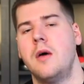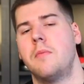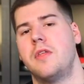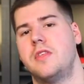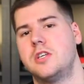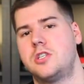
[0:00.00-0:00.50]

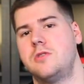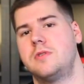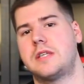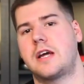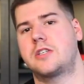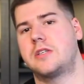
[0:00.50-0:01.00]
But this shoe
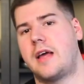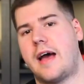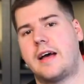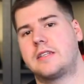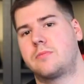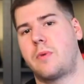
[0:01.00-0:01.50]
was actually
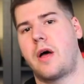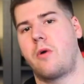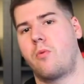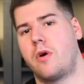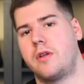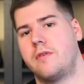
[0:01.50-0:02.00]
asked by
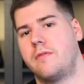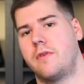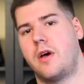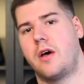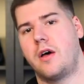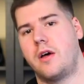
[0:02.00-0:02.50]
one of
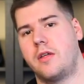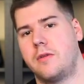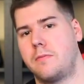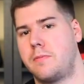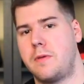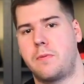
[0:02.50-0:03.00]

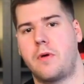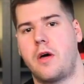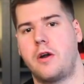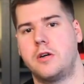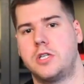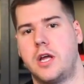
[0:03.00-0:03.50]
the people
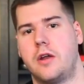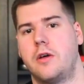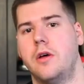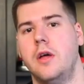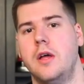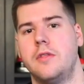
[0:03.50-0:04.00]
on our
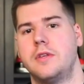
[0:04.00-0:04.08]
channel.